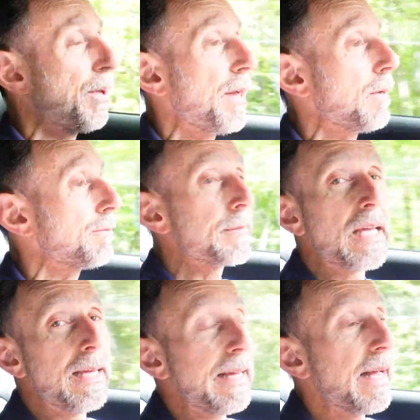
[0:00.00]
here,
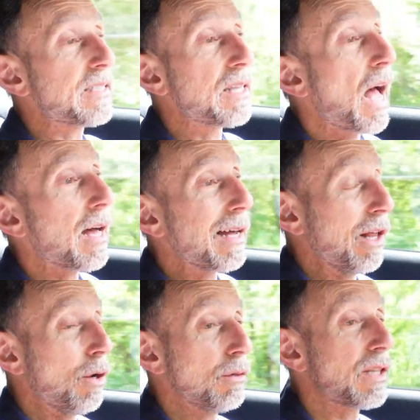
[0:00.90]
it's not
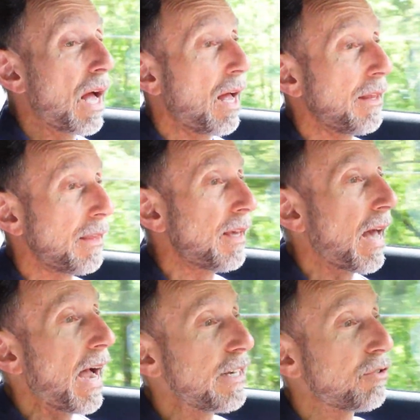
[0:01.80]
closed on
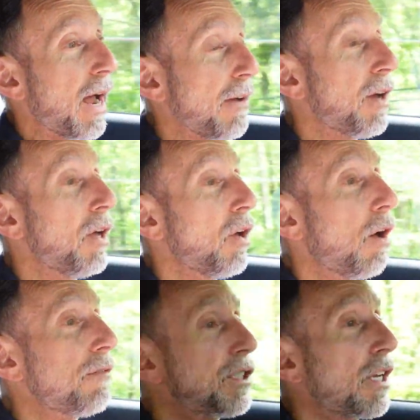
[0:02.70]
the iDrive.
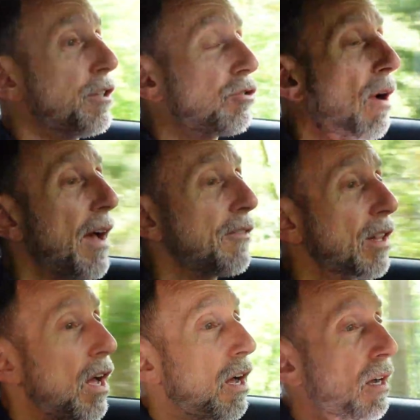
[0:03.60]
All of a sudden you're driving
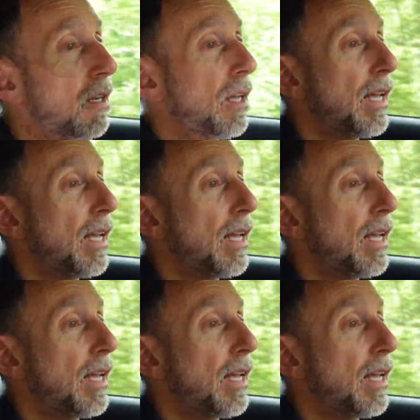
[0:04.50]
along